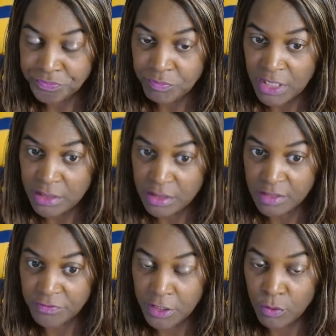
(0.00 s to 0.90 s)
because it's a
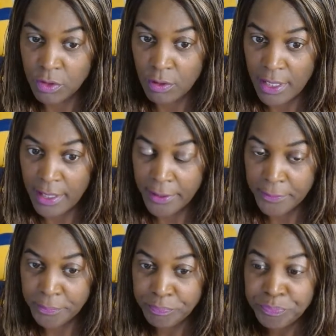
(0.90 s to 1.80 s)
federal
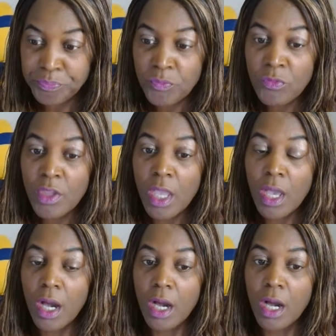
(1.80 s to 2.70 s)
crime.
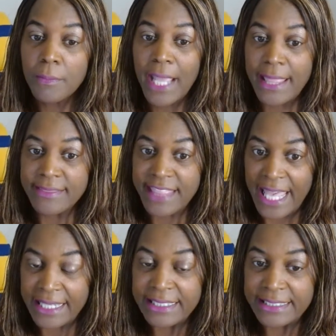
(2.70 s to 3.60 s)
And
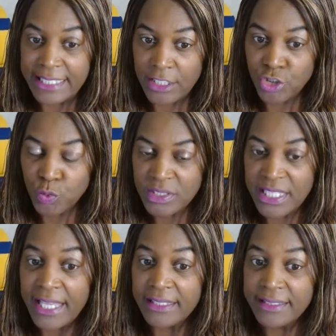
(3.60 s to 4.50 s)
that could land you with
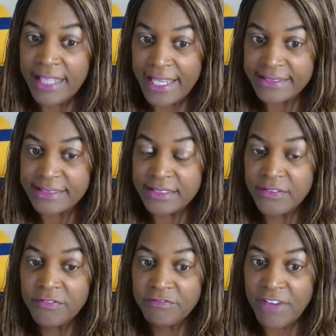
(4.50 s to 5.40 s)
a
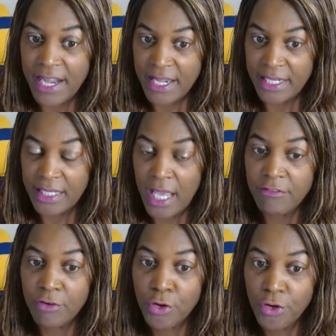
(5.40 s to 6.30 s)
nasty fine.
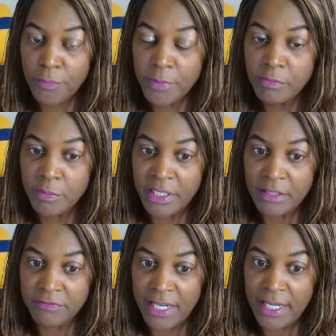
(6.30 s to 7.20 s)
I've heard people
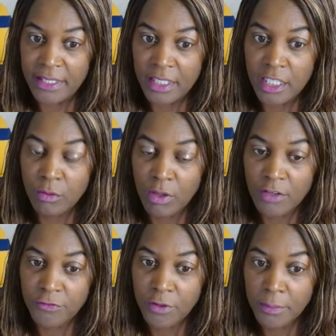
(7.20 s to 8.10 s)
being fined
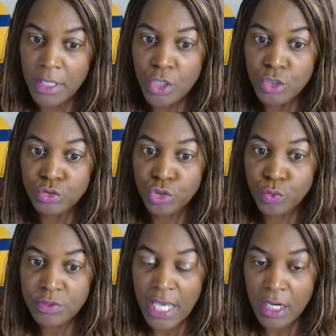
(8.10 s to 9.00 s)
anywhere from
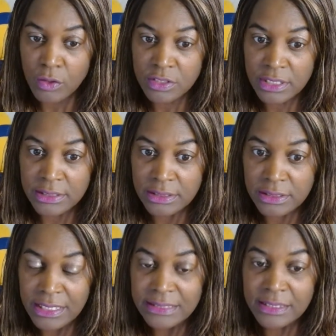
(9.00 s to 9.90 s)
$2,000
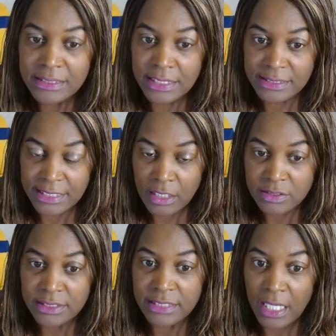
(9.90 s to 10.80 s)
to
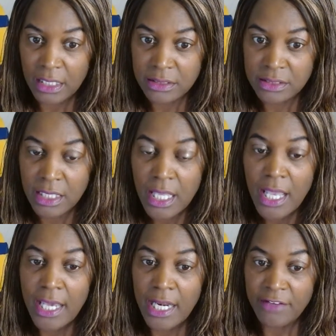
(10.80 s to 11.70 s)
$6,000,
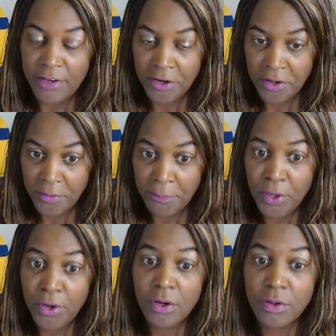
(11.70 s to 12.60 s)
and I've
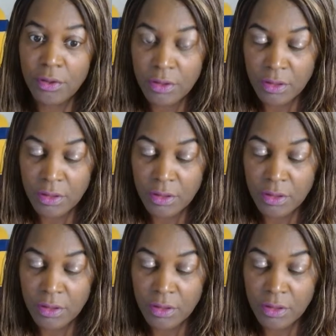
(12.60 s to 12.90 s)
per